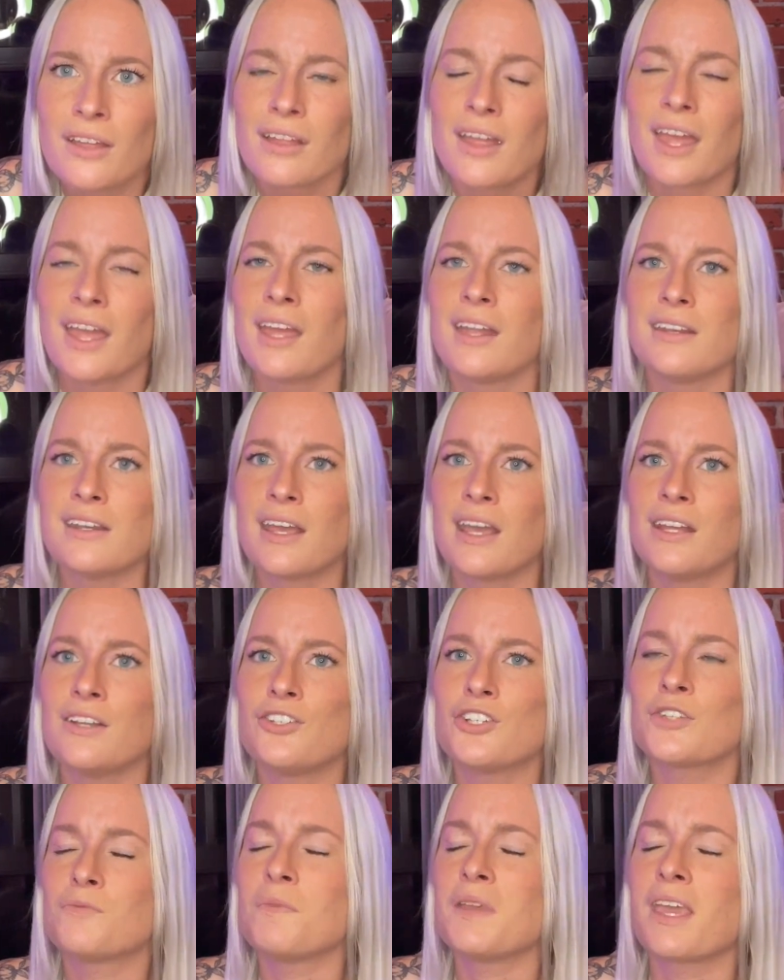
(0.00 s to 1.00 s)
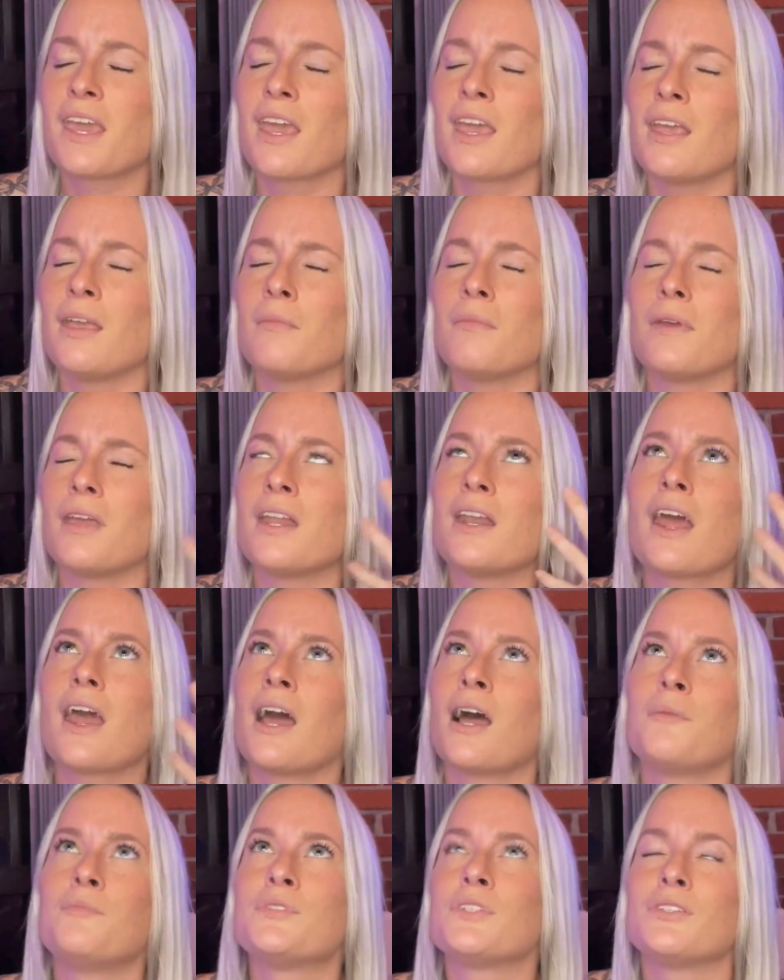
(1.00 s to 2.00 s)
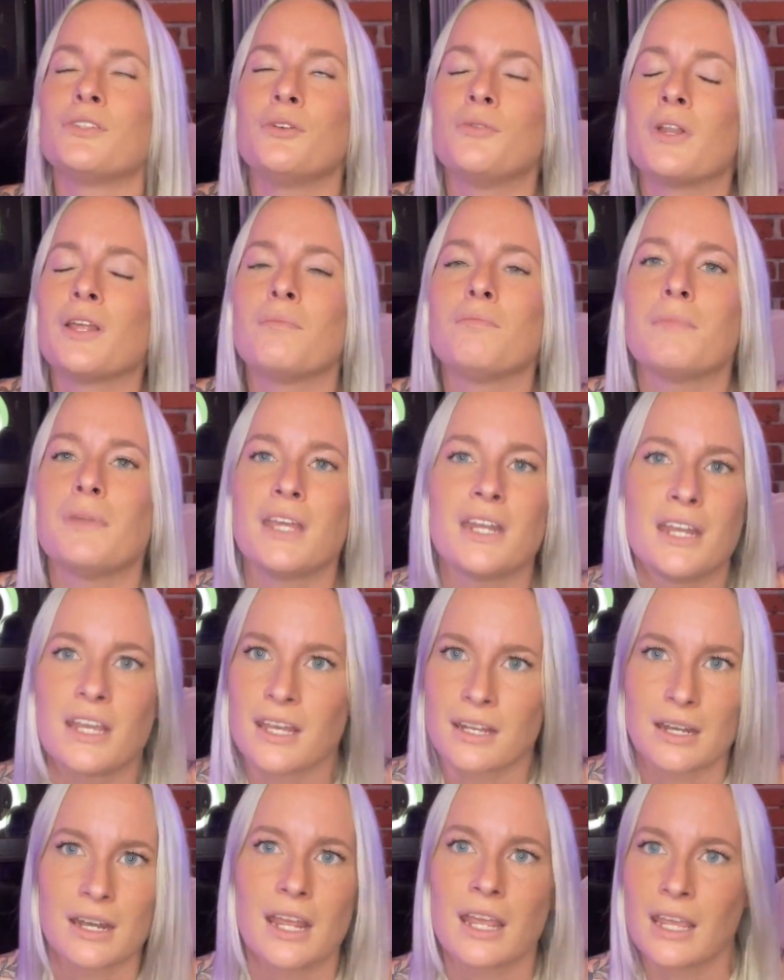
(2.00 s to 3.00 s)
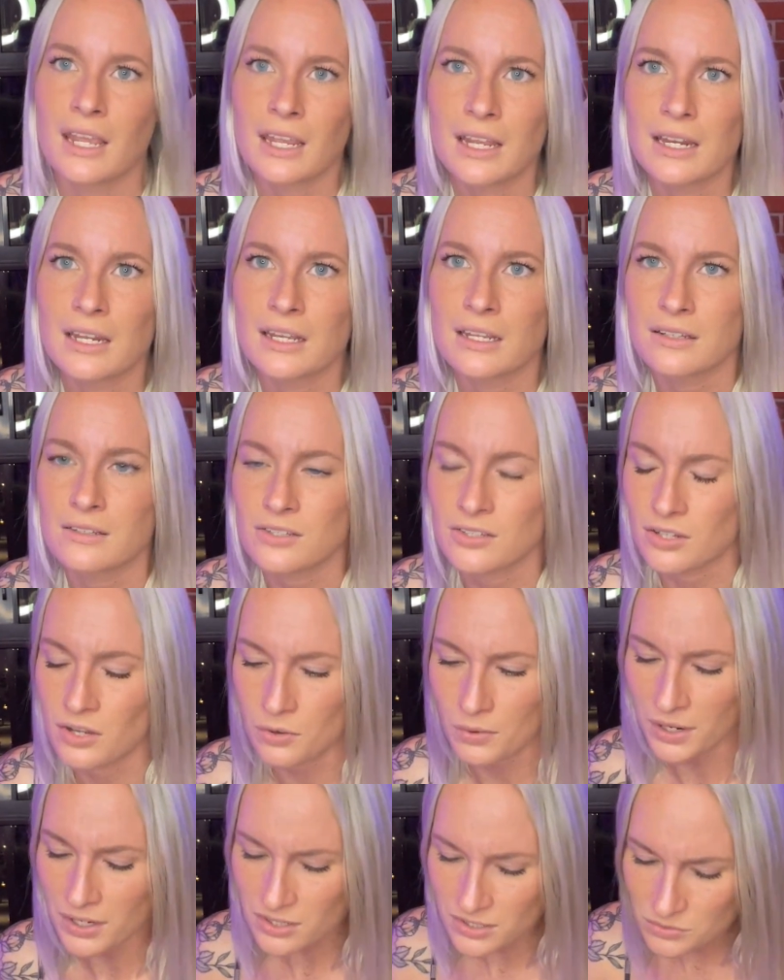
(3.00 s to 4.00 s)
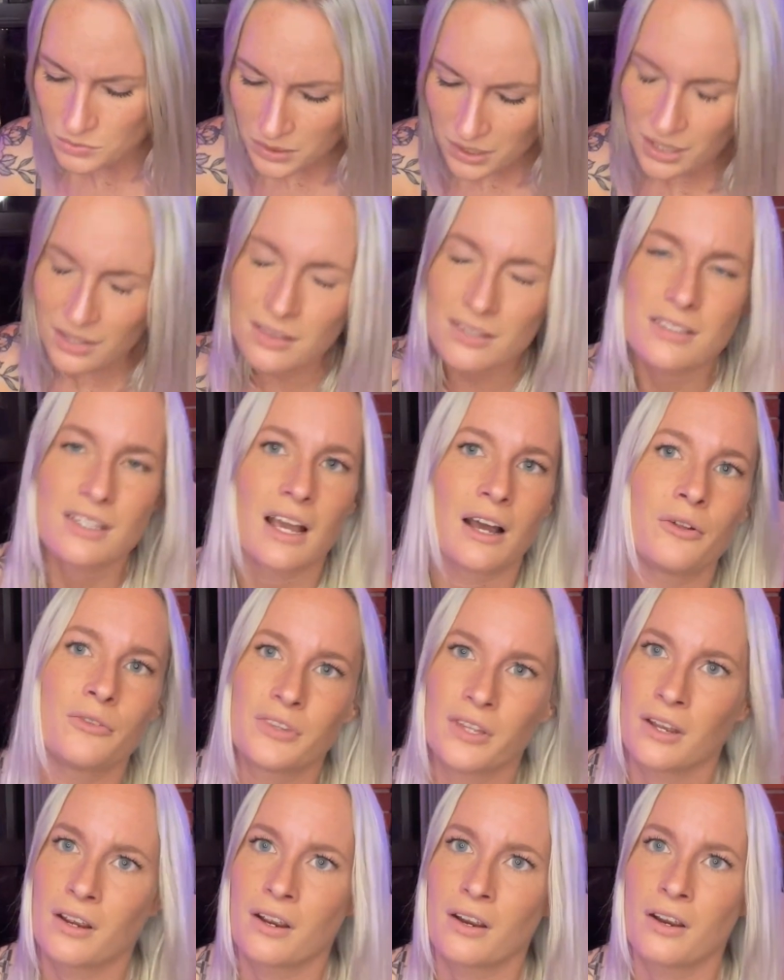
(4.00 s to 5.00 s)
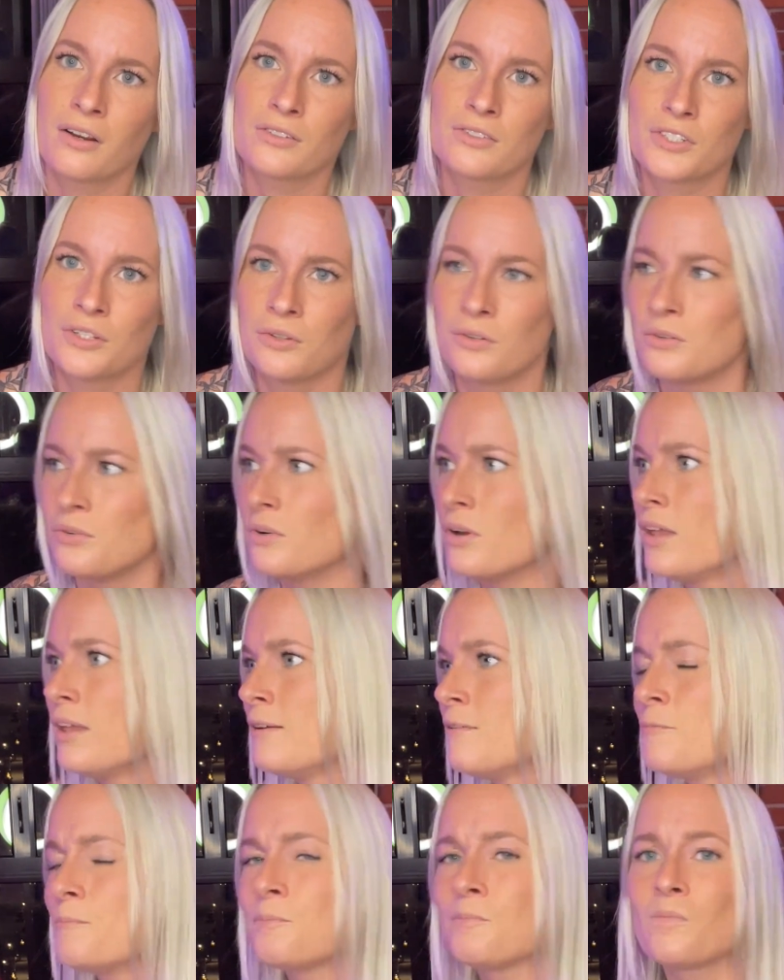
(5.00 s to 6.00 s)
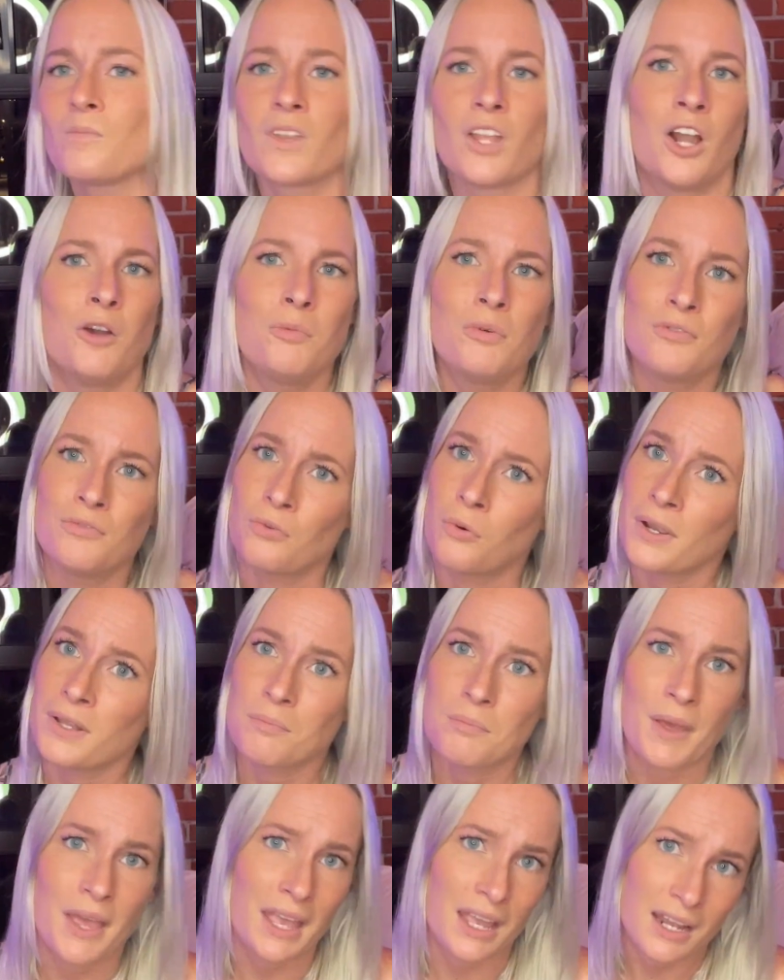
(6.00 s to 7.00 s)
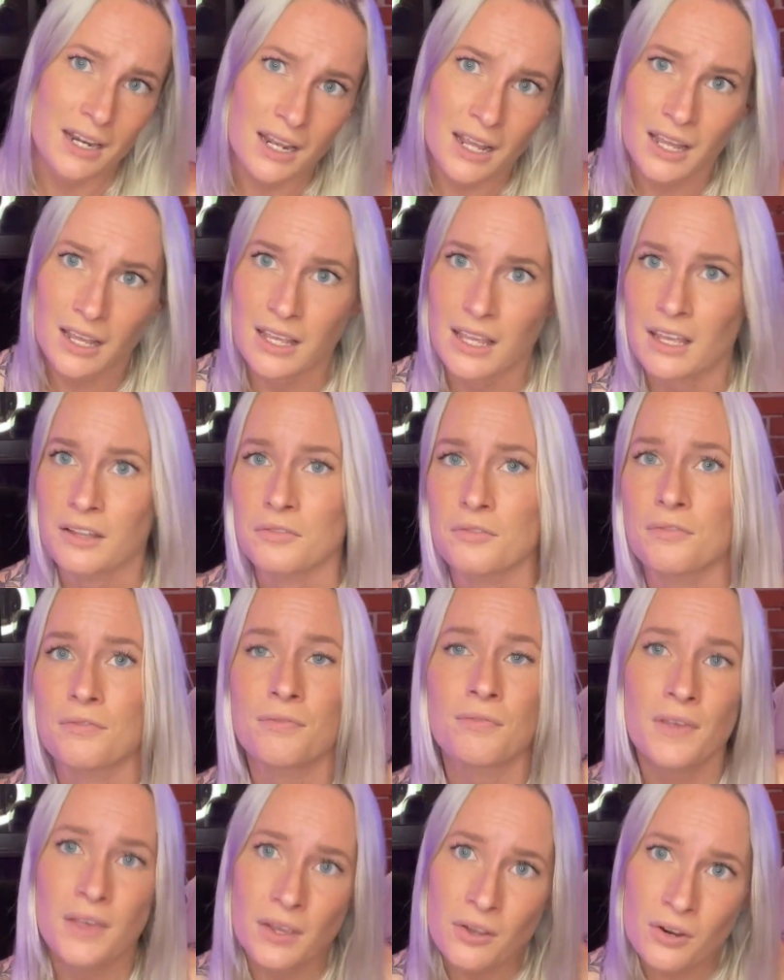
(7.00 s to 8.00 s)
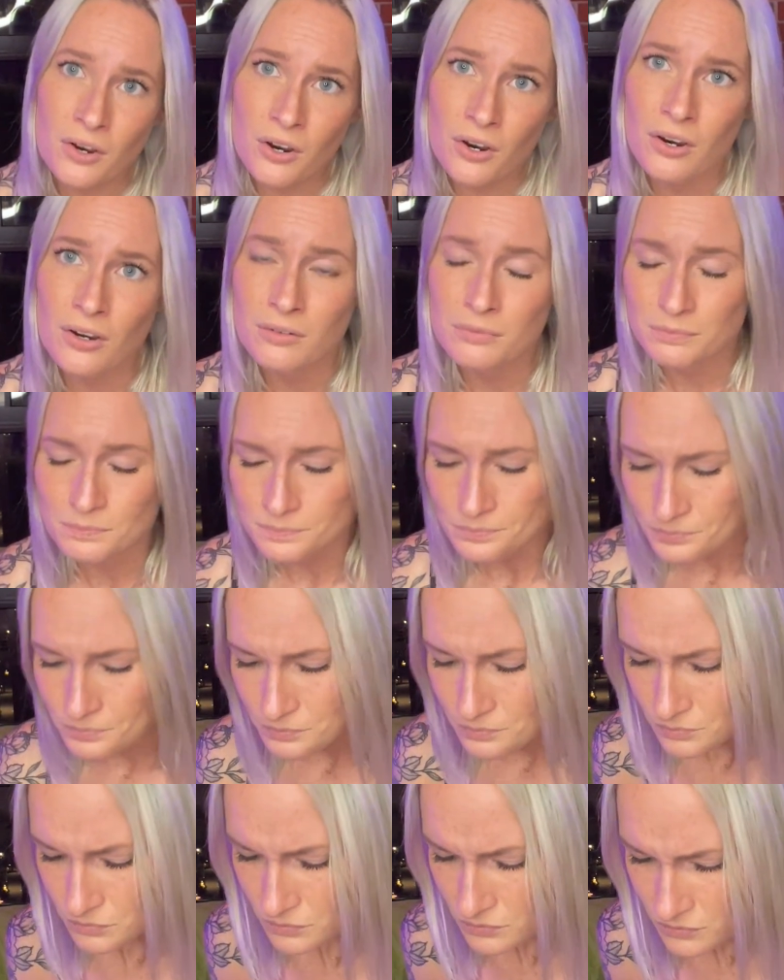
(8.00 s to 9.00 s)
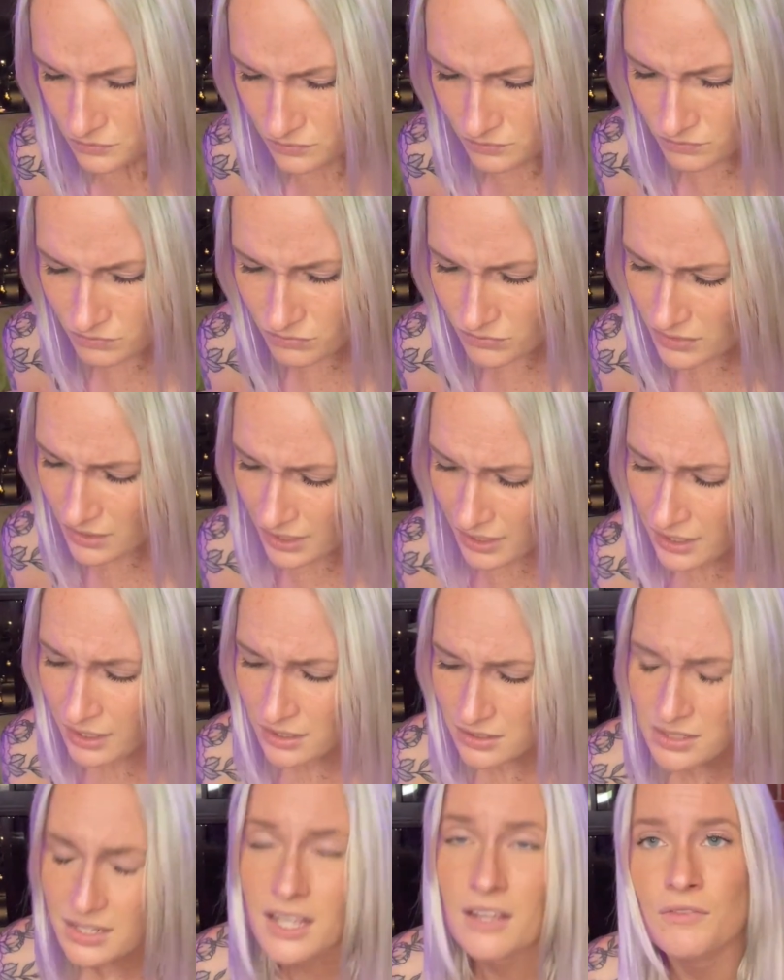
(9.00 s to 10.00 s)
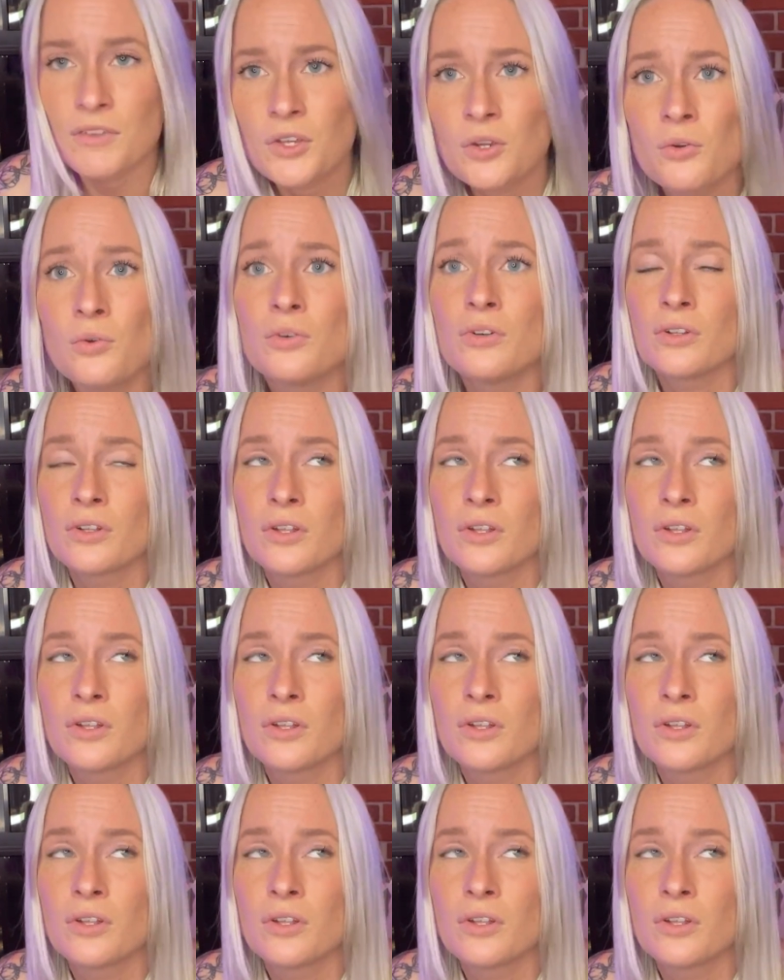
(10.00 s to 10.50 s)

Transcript: And it just became an absolute immediate need. And so I just wanna get this out there to help avoid panic and fear and give you